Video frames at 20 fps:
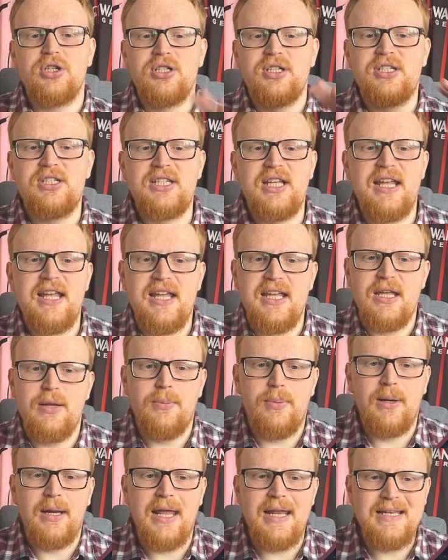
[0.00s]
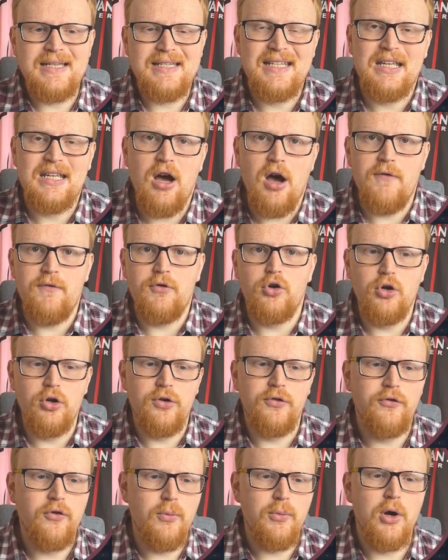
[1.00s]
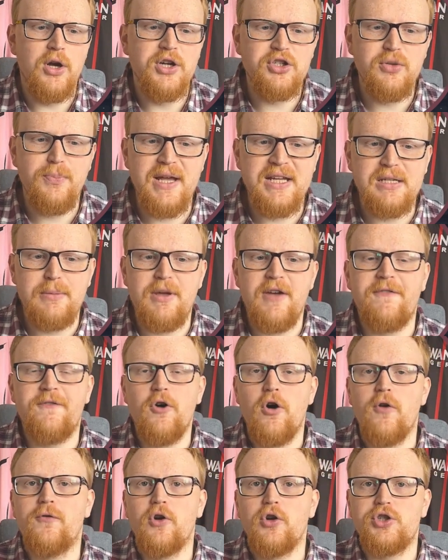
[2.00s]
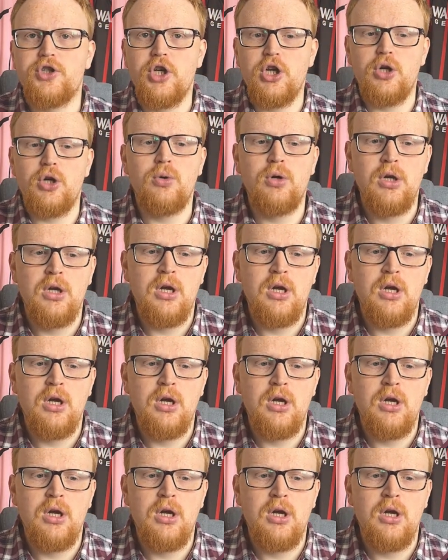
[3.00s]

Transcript: see plenty of good football. It should basically be a 4-4-2.